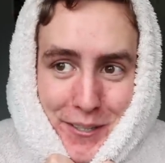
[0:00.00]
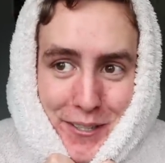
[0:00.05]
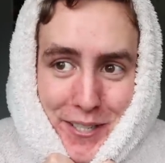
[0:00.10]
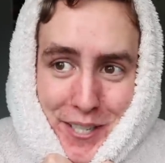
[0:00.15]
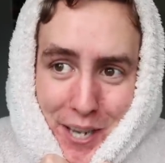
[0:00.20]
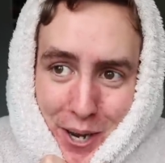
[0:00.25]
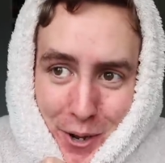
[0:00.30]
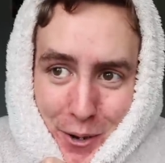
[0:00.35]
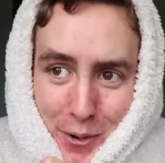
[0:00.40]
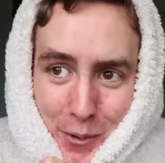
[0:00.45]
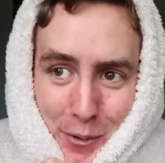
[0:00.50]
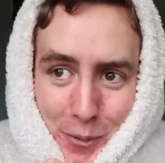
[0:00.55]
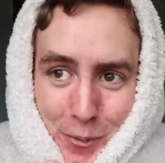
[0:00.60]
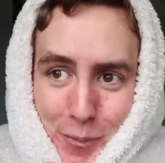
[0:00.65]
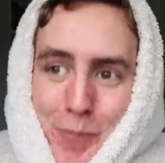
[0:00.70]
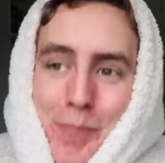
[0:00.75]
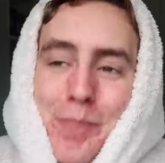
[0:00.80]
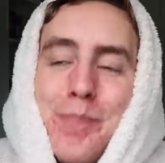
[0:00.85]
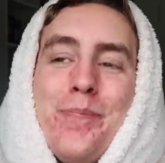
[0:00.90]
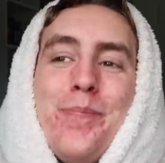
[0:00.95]

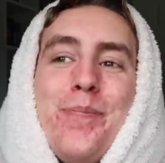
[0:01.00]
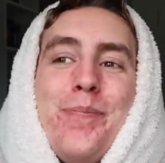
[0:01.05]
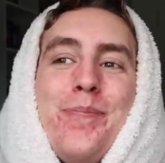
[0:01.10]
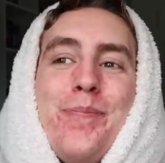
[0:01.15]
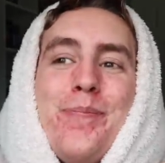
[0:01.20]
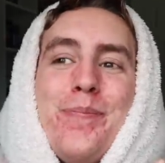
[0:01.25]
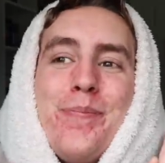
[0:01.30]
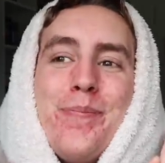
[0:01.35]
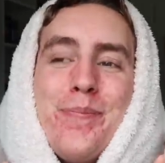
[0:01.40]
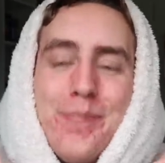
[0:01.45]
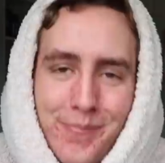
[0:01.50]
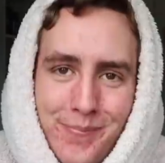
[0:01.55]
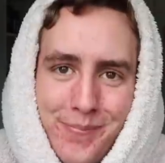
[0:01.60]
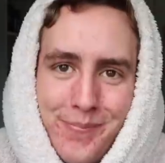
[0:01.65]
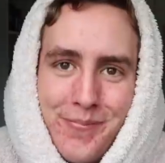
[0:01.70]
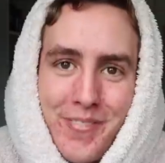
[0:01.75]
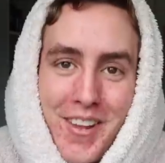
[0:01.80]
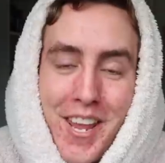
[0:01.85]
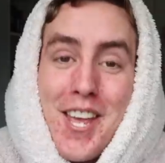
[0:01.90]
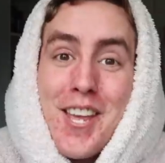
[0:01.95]
So,
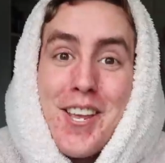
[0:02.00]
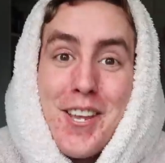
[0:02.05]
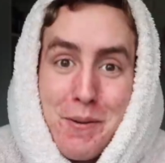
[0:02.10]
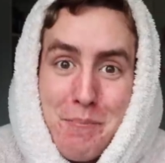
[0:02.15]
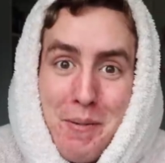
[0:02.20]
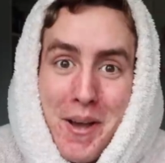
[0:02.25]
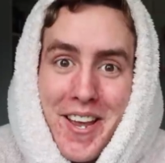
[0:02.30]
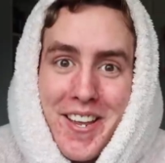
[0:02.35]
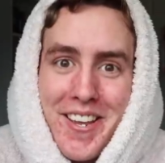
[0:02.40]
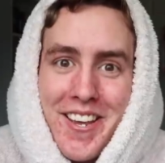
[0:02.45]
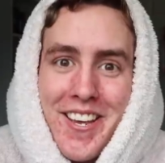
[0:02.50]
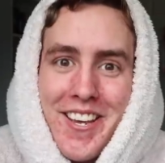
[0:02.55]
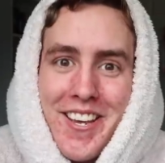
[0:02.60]
goodbye